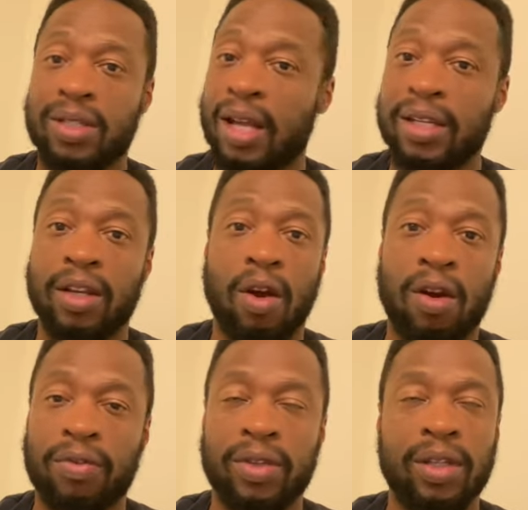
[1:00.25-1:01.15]
I need
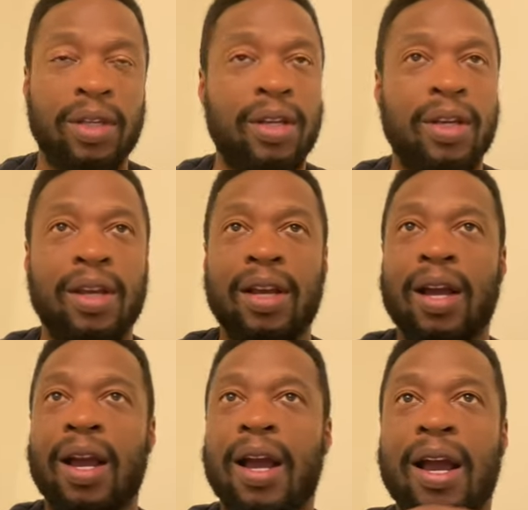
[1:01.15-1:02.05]
coffee.
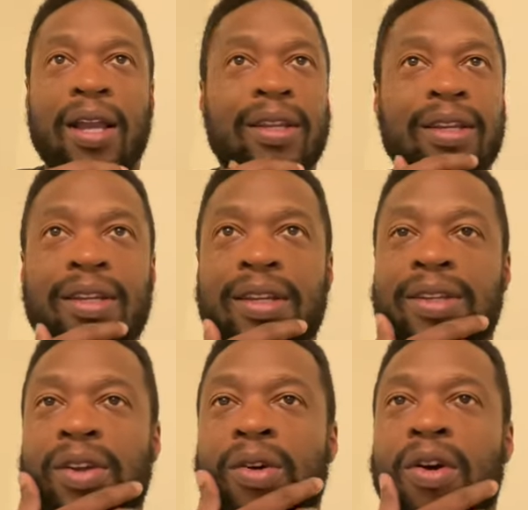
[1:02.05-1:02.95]
I didn't need
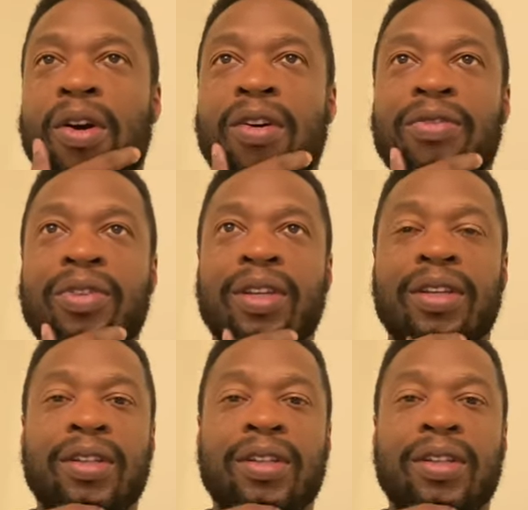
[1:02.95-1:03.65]
no coffee.